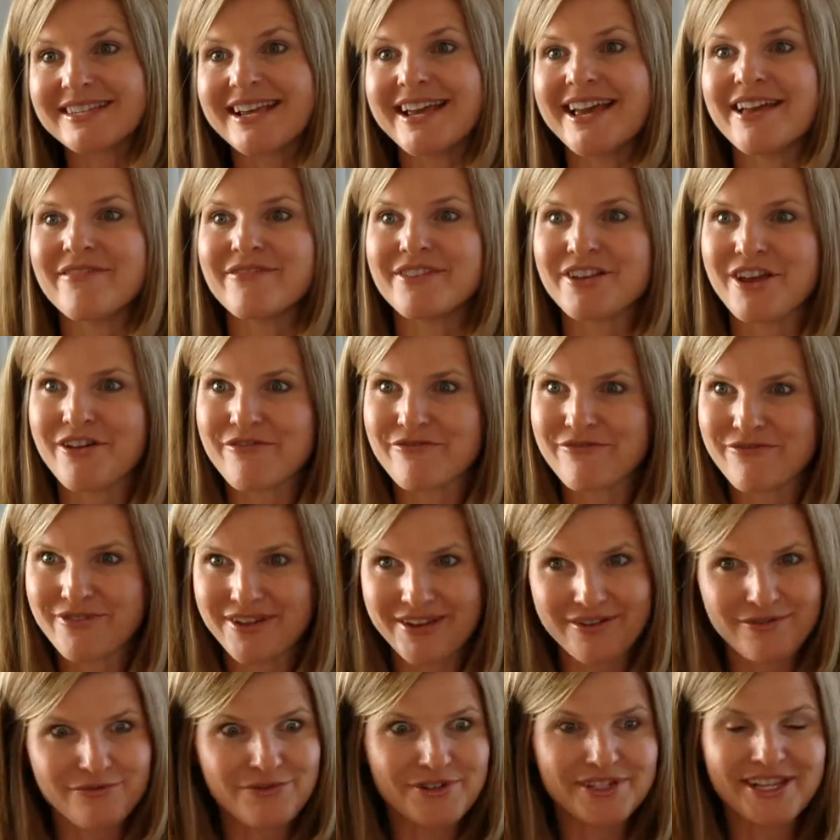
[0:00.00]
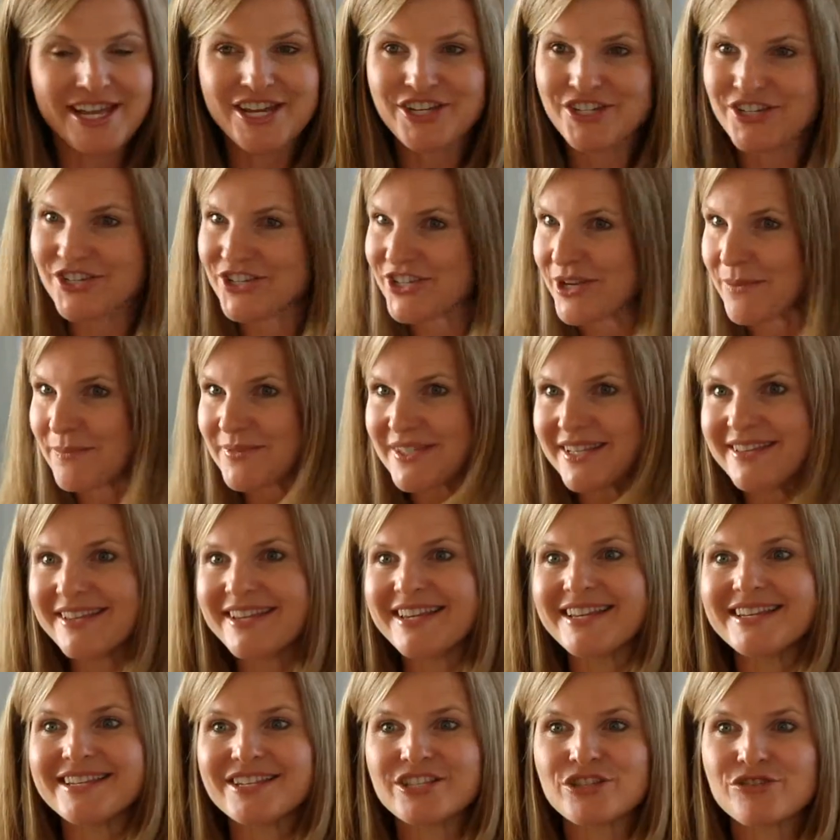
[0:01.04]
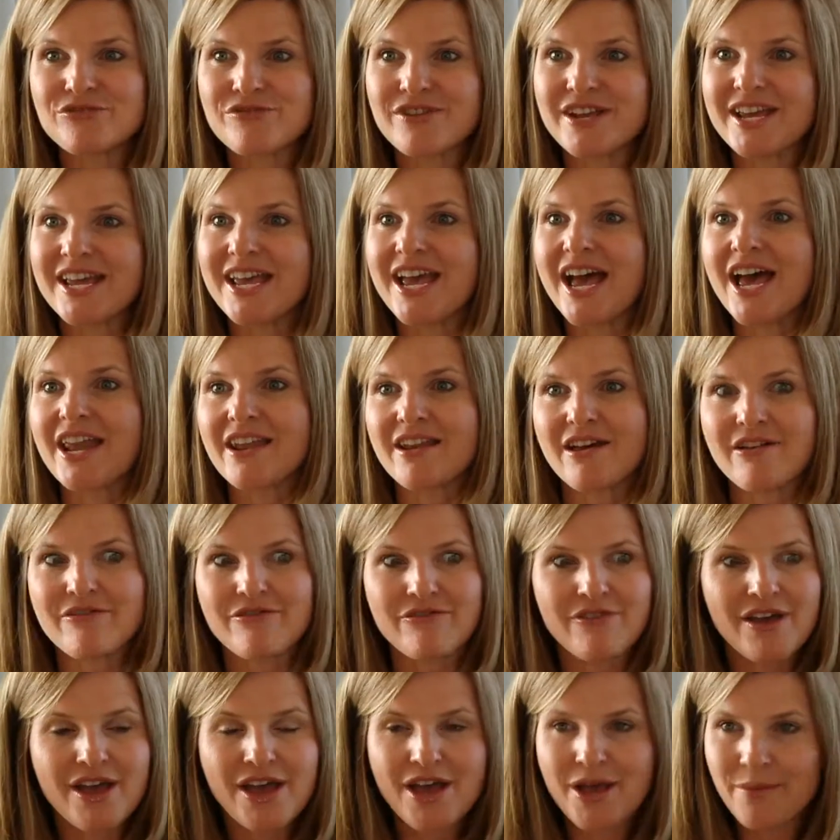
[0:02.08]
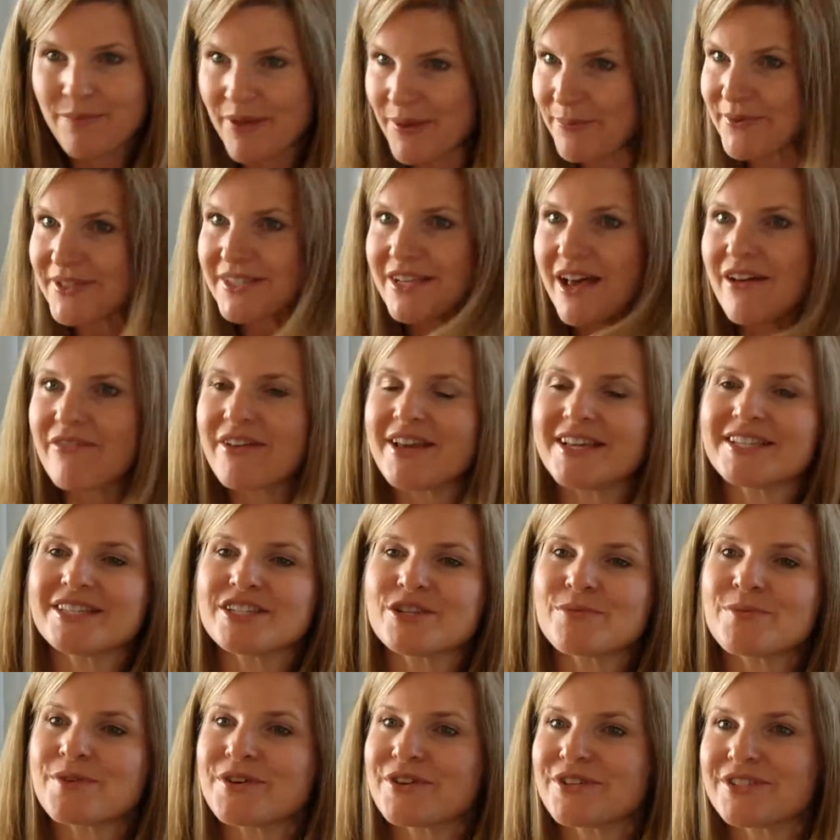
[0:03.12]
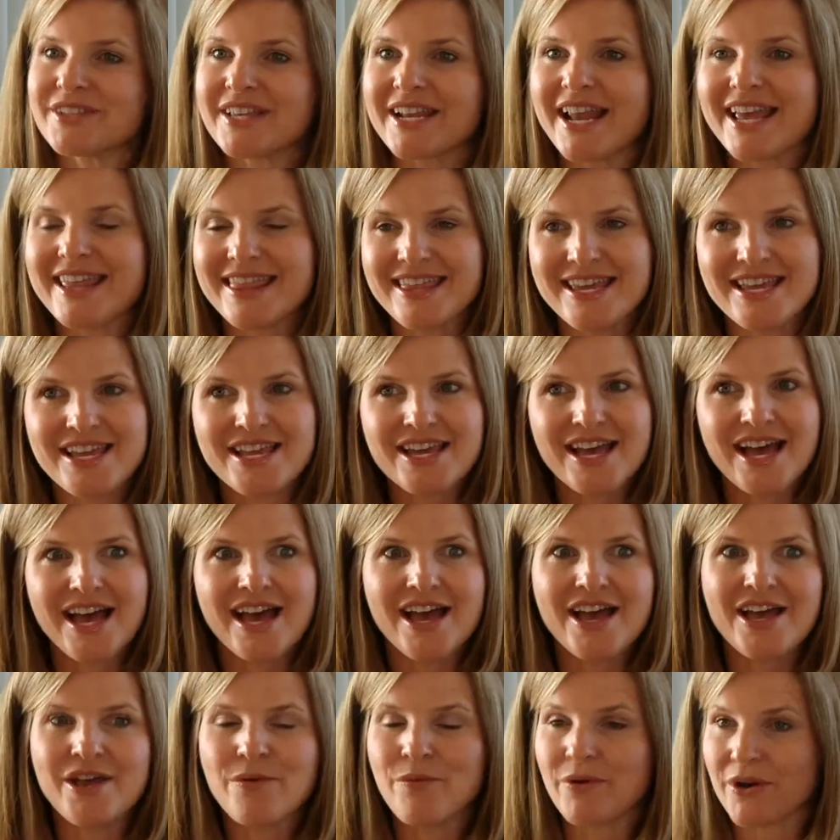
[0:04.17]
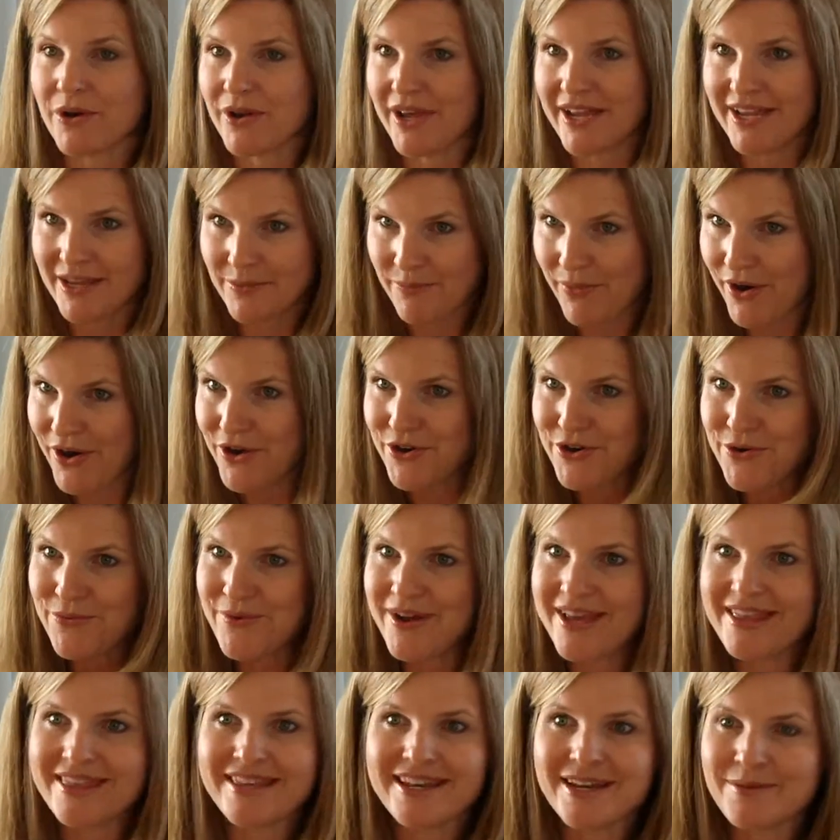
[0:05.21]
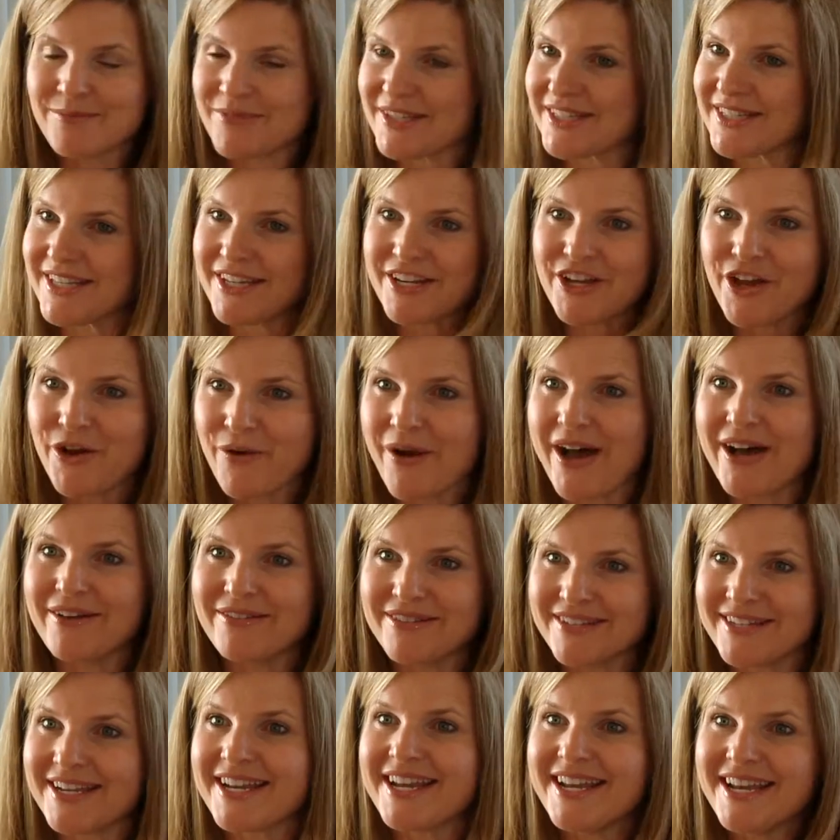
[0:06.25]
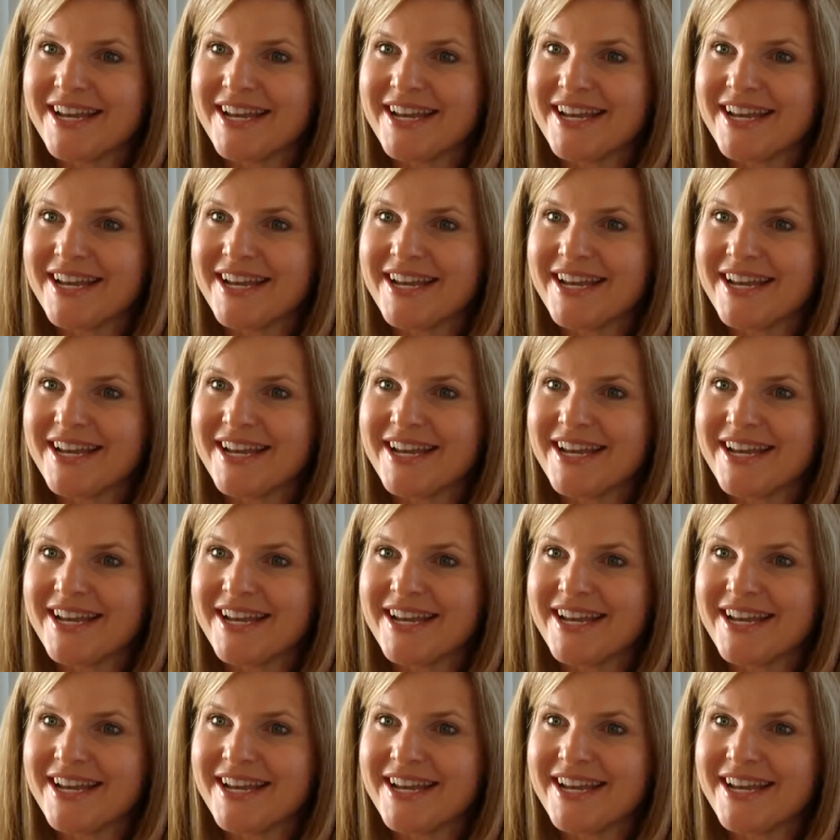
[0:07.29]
I have enough relationships in the industry, enough PeopleSoft customers that I think I can partner with, and I'm just going to go out and